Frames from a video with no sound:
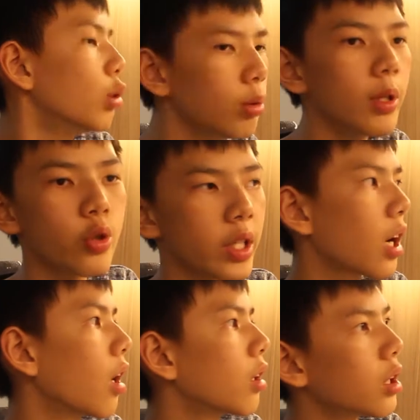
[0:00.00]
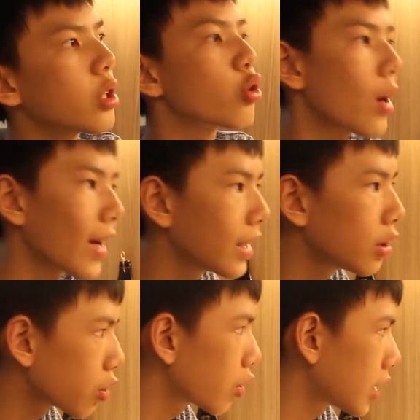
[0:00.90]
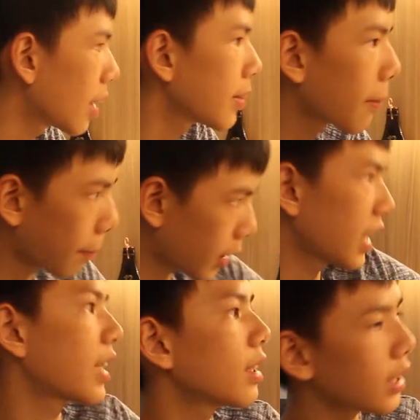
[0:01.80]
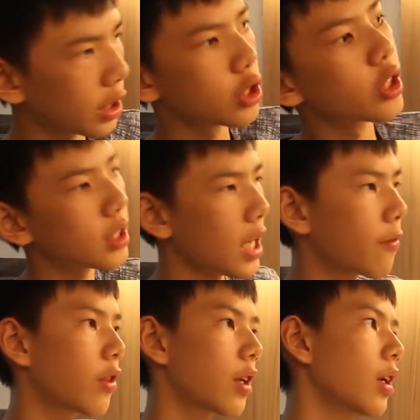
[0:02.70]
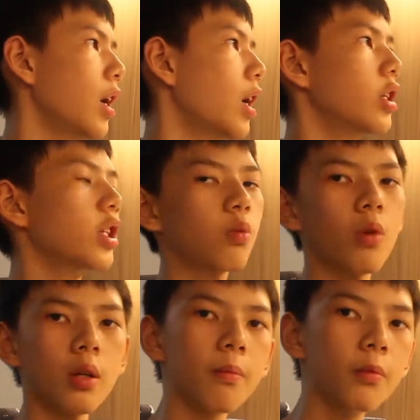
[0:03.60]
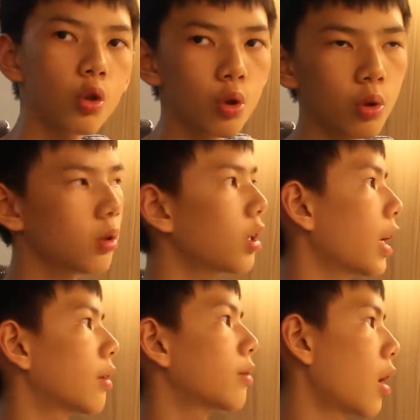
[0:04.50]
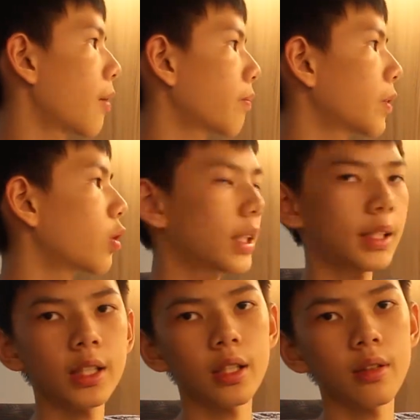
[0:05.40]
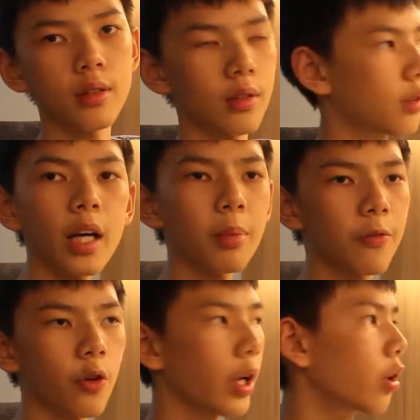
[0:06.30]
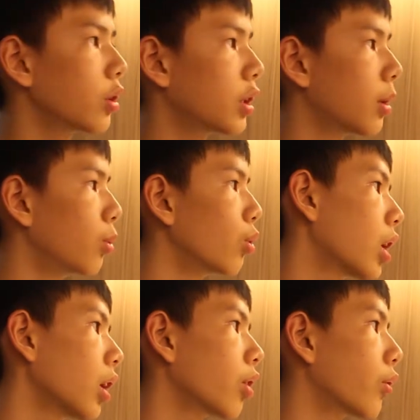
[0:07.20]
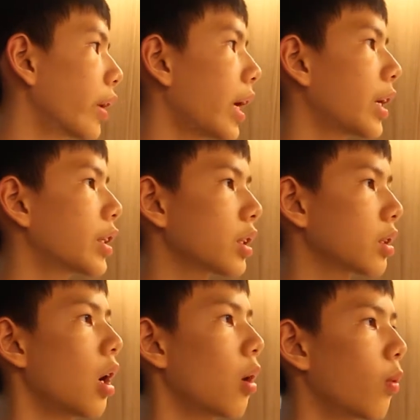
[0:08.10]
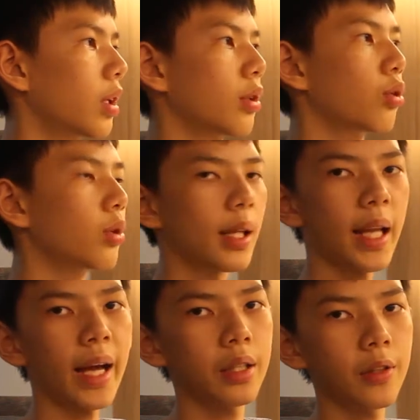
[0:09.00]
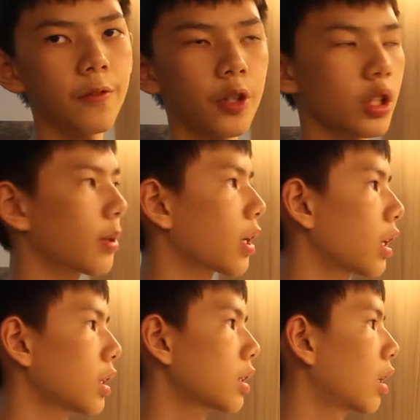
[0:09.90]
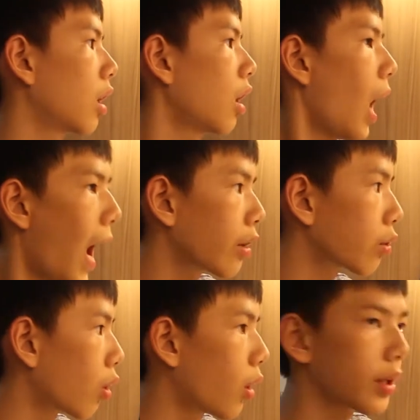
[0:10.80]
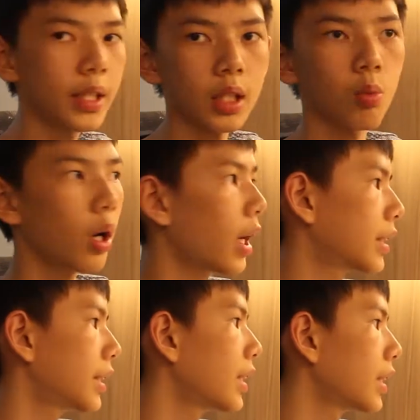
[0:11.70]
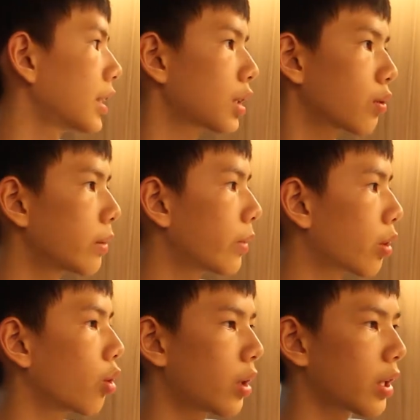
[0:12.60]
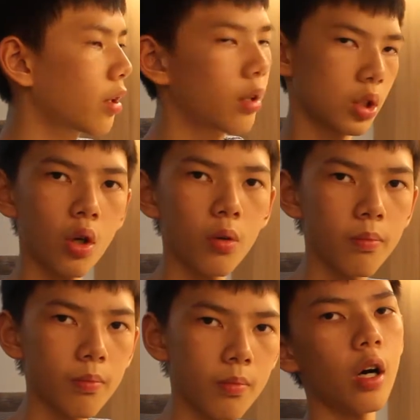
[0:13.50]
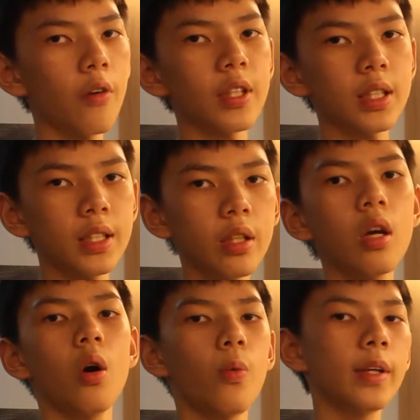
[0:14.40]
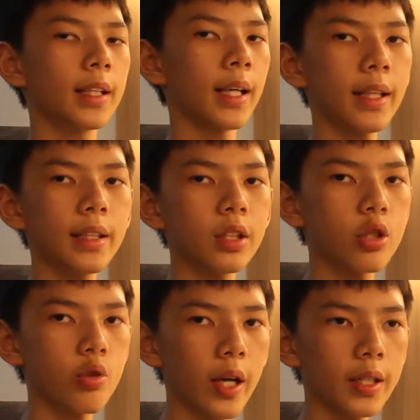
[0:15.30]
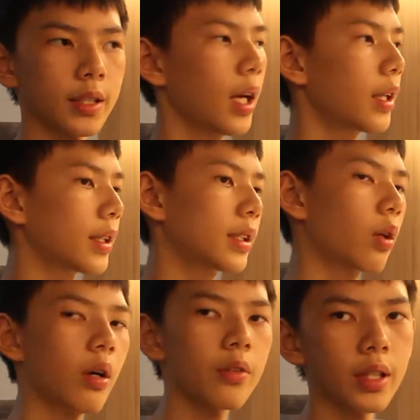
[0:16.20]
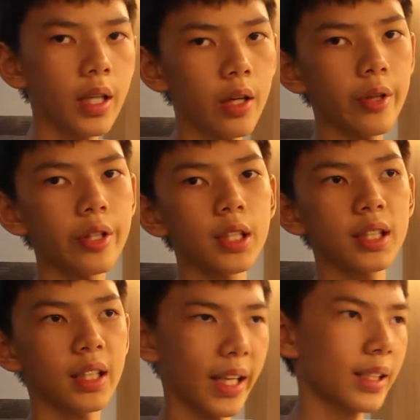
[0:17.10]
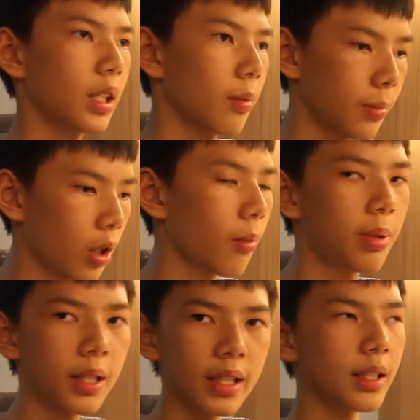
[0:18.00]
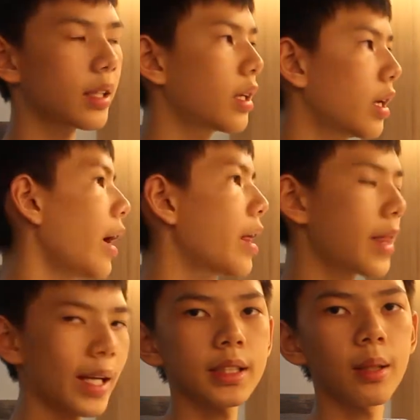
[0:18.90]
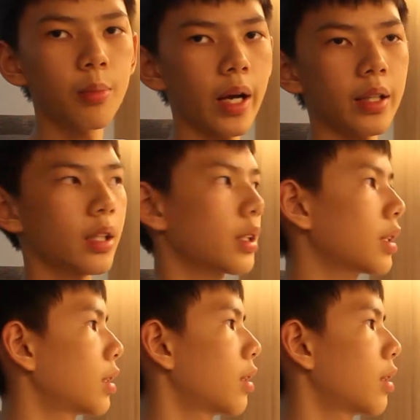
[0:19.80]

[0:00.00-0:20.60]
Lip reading: Luma tree color, drag it into your timeline, click it and adjust everything. Just one doot and you can see it. Now before I go to the blue color grade, I just want to do the lightning first because I don't know, this is what I see in the screen recording. So obviously when a lightning strikes, the surrounding area just lights up completely, and that's the brightness.